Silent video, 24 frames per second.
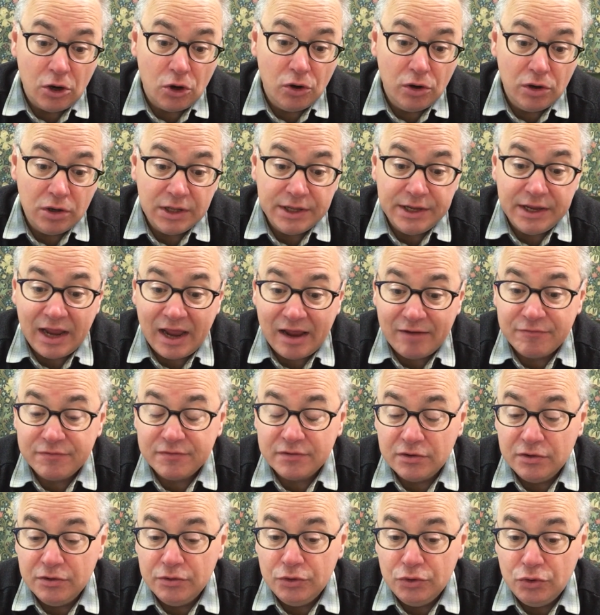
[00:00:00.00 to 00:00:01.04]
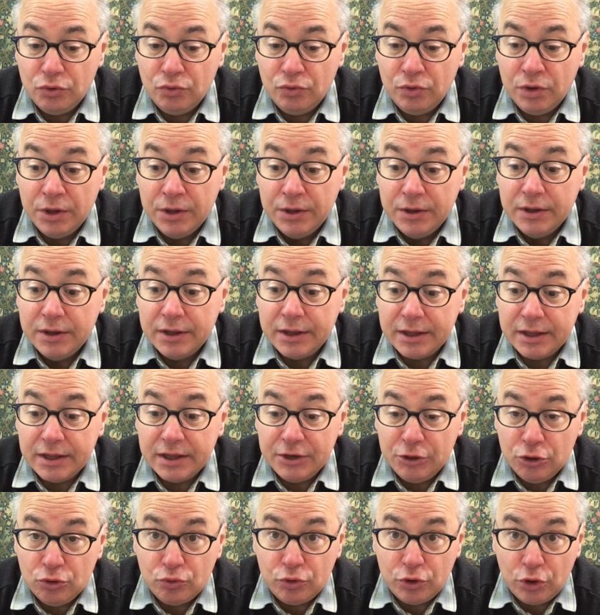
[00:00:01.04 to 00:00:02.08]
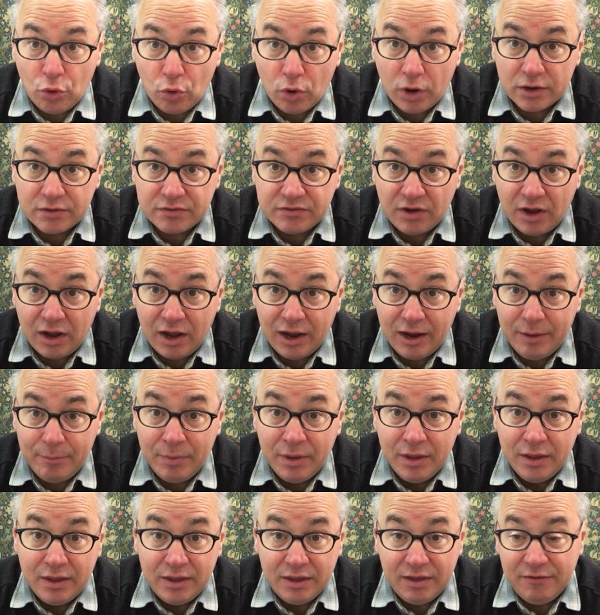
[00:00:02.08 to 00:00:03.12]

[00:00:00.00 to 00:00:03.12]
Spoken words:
early afternoon New York time,